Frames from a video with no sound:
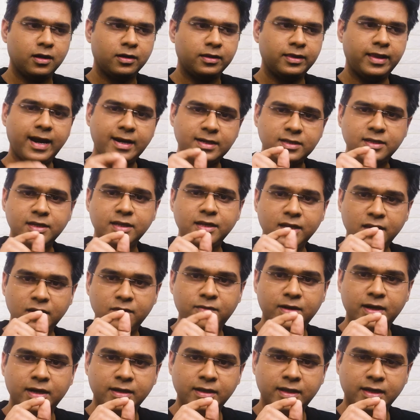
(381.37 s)
that's an
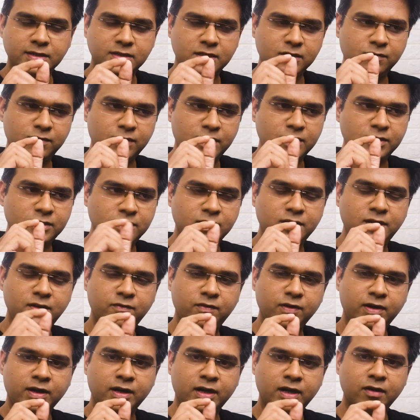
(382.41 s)
event. That's a very
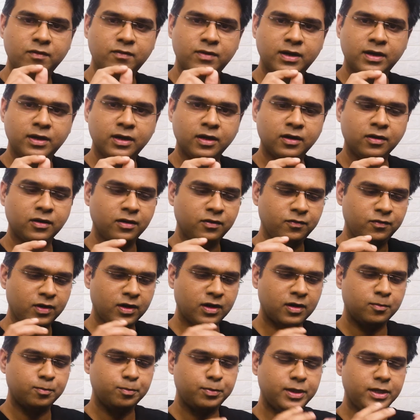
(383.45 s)
significant event. If a
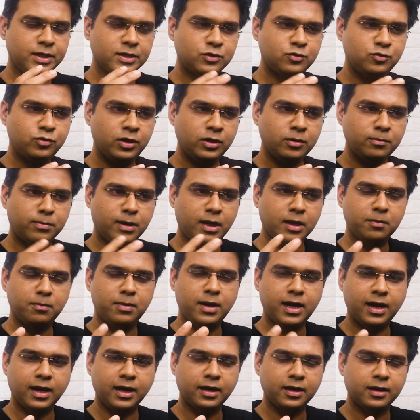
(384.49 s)
company is doing
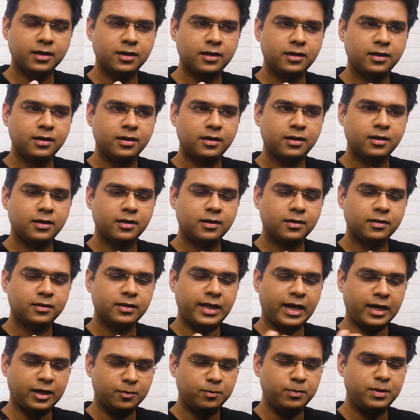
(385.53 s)
buyback,
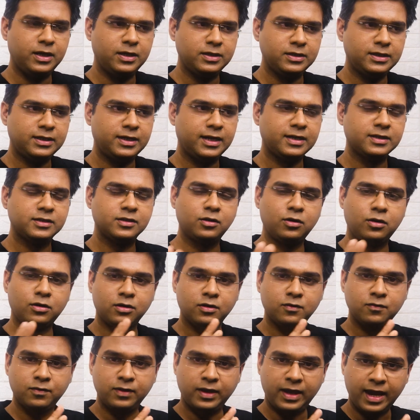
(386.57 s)
that means it has a lot
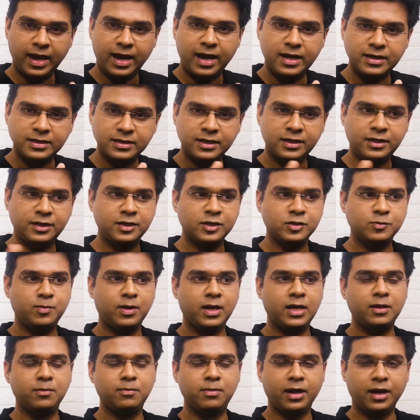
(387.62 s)
of cash and it is
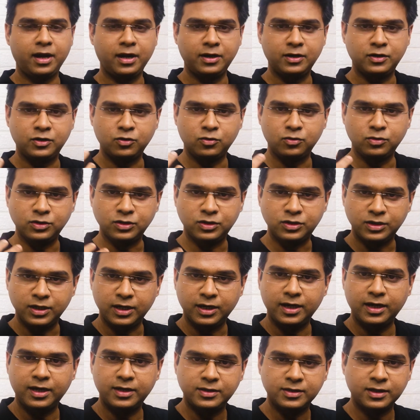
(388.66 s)
buying back its own
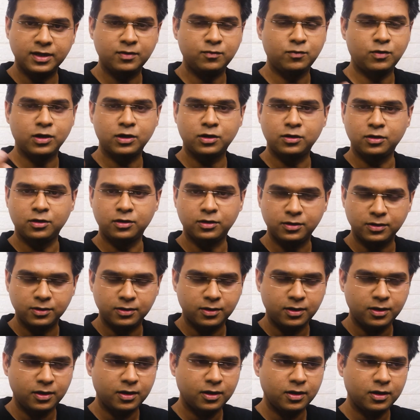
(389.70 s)
shares and whatnot.
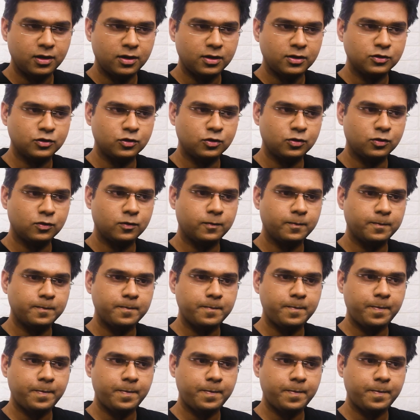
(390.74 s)
So